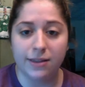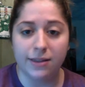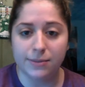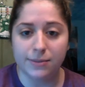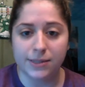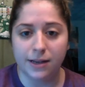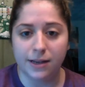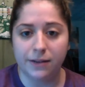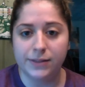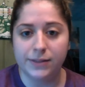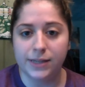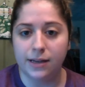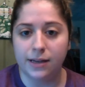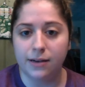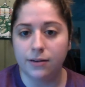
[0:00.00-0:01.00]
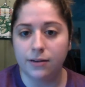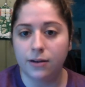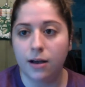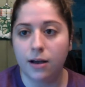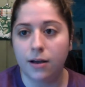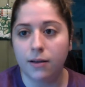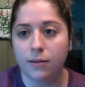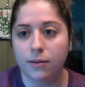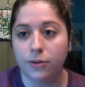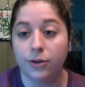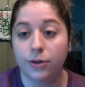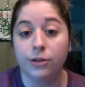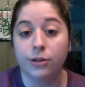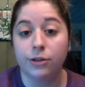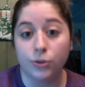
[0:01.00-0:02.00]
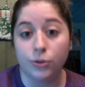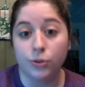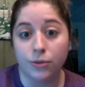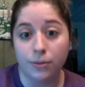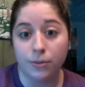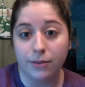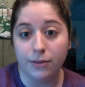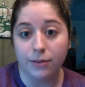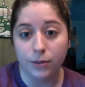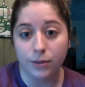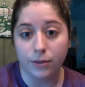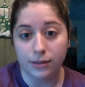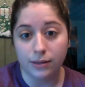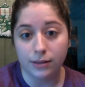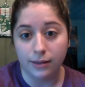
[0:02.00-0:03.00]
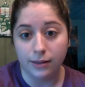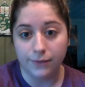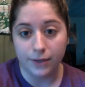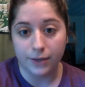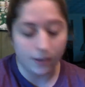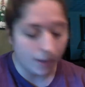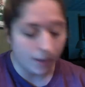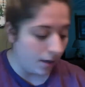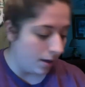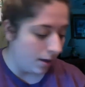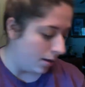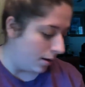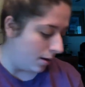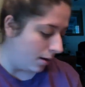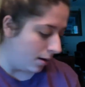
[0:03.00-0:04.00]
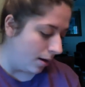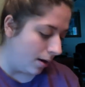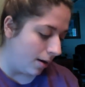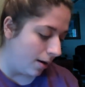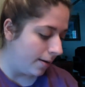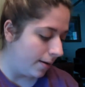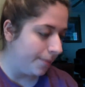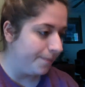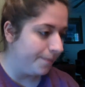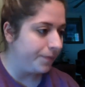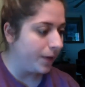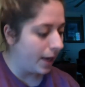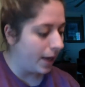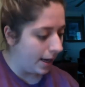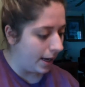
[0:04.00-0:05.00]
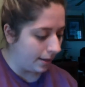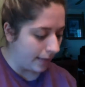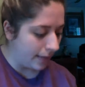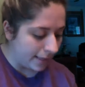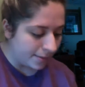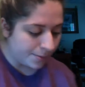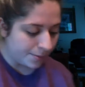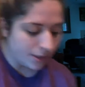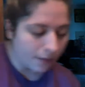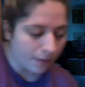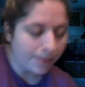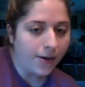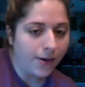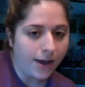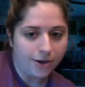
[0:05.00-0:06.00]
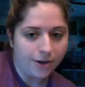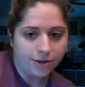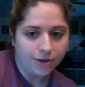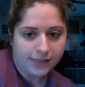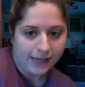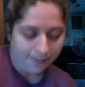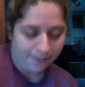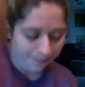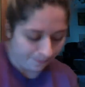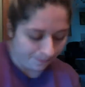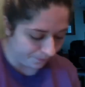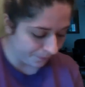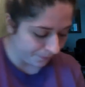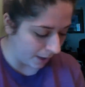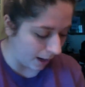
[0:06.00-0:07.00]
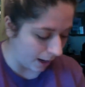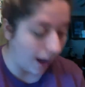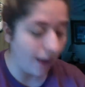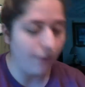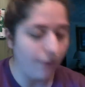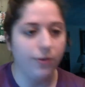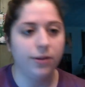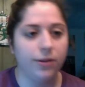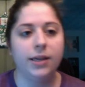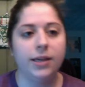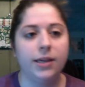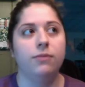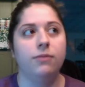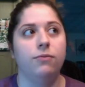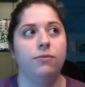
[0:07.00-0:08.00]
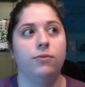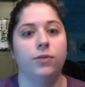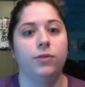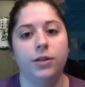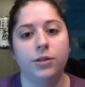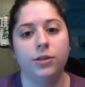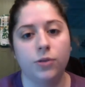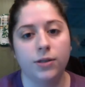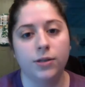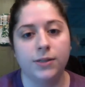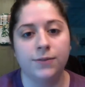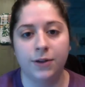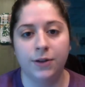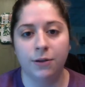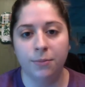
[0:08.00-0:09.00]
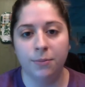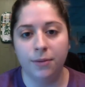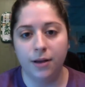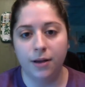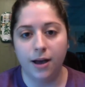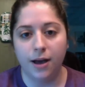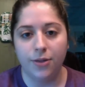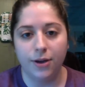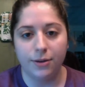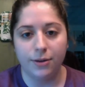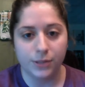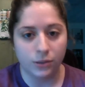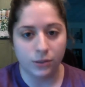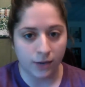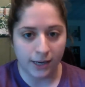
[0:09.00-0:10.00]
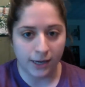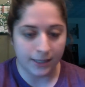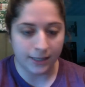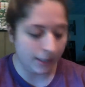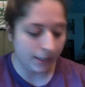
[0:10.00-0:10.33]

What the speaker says: themselves and learning the truth about the world that they live in. And last, I'm going to talk about Ender's Game. I really, really enjoyed this film. I thought it was great.